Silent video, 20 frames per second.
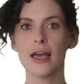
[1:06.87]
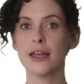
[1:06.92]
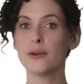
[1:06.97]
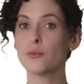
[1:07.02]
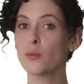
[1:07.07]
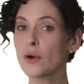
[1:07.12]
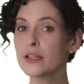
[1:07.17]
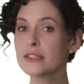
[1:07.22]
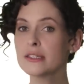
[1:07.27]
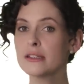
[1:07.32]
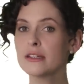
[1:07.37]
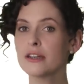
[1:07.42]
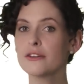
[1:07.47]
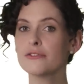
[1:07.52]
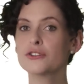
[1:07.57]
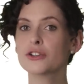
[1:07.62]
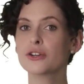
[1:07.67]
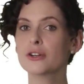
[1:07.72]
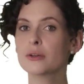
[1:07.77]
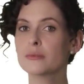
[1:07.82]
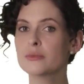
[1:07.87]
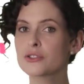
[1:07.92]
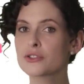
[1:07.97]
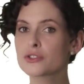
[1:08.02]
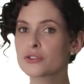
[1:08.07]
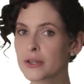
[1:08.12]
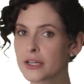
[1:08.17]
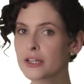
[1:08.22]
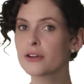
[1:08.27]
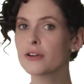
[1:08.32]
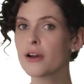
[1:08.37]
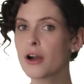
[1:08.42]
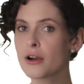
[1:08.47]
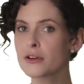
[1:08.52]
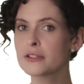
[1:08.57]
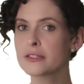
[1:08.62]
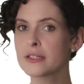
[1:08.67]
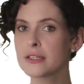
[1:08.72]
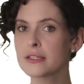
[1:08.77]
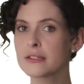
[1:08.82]
And once enough terms trigger
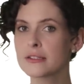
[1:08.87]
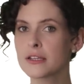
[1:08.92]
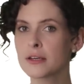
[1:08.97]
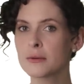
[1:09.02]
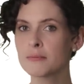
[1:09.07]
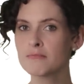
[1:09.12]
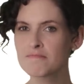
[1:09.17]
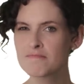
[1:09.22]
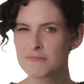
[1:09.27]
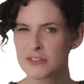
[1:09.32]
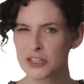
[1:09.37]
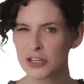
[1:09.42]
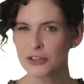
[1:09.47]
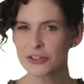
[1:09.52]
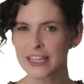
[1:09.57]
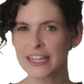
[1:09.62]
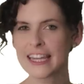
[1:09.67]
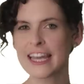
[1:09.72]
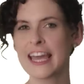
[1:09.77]
our system, you'll get a